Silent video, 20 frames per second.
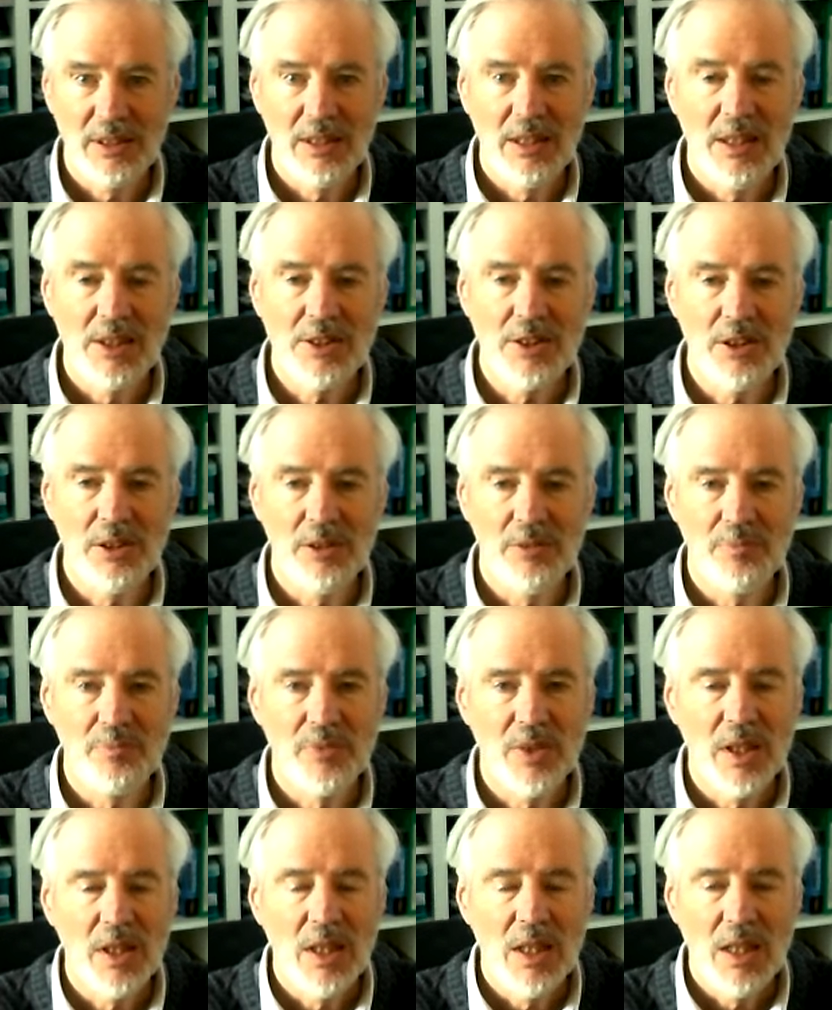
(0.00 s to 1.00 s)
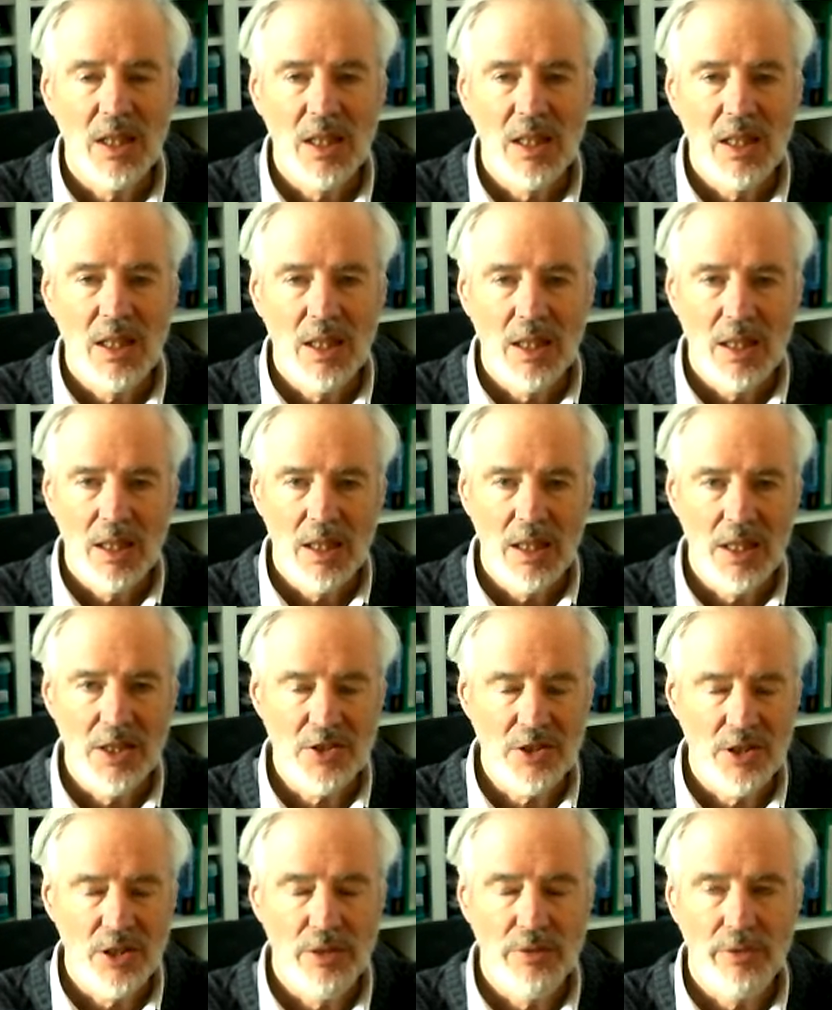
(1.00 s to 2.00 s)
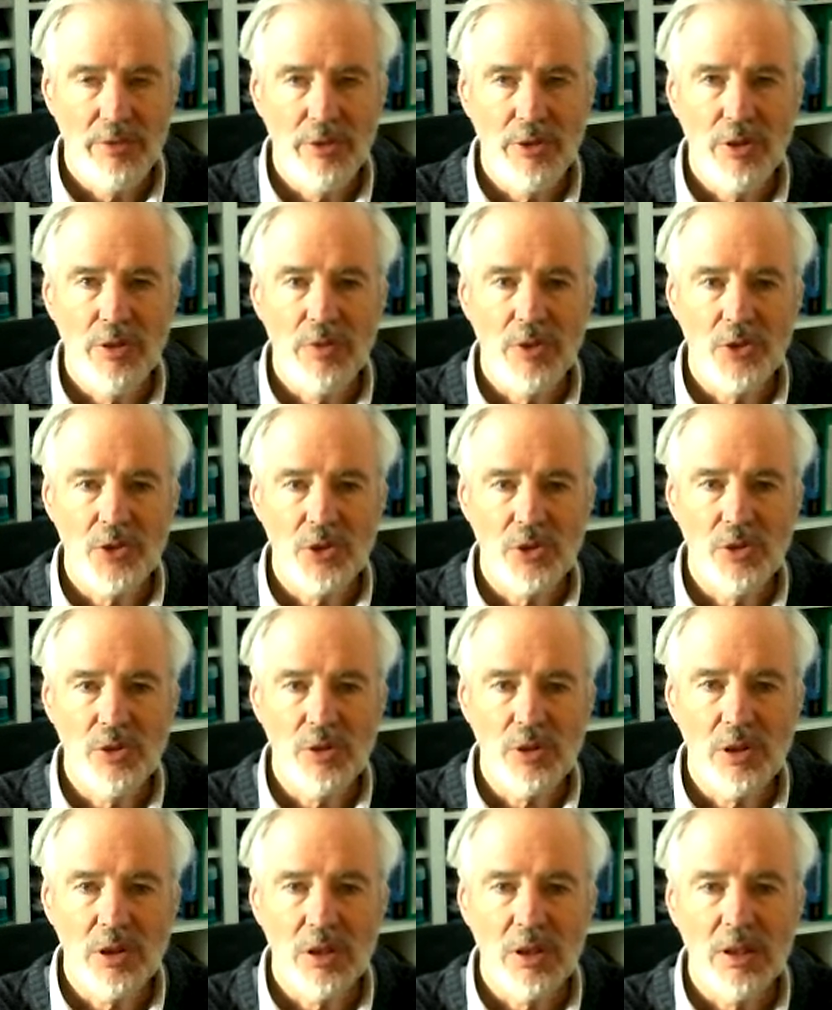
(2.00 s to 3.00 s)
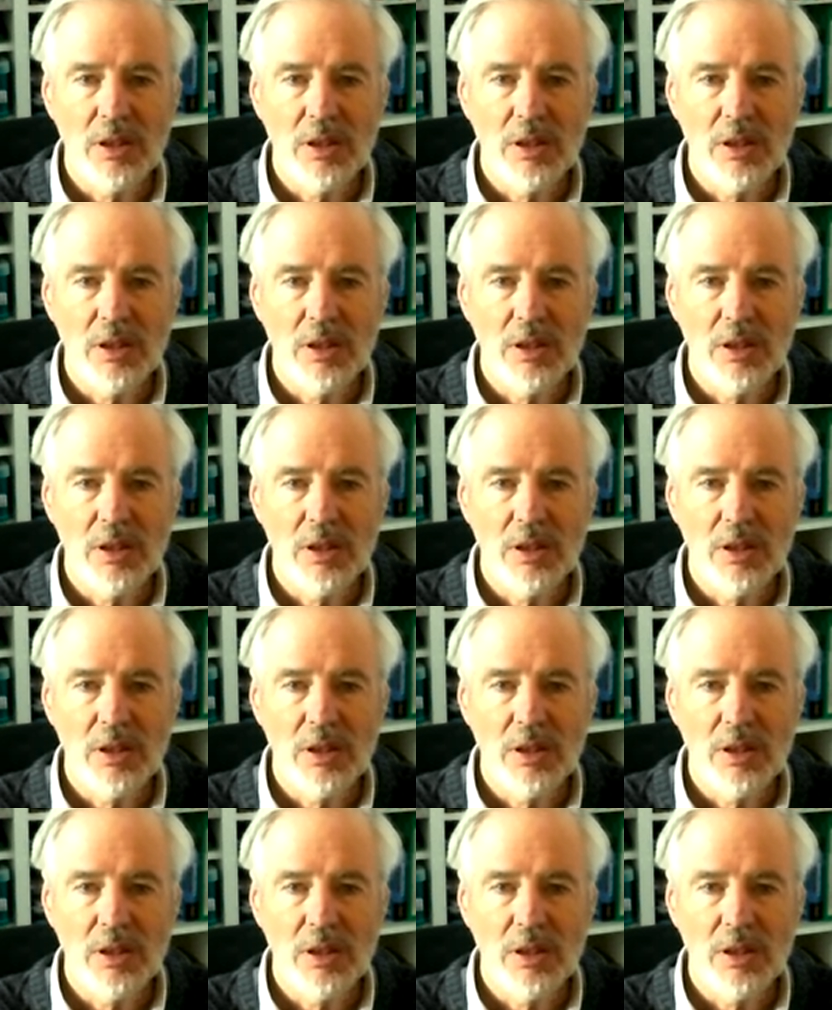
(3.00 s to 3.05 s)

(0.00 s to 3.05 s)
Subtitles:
So, here's an overview of the talk.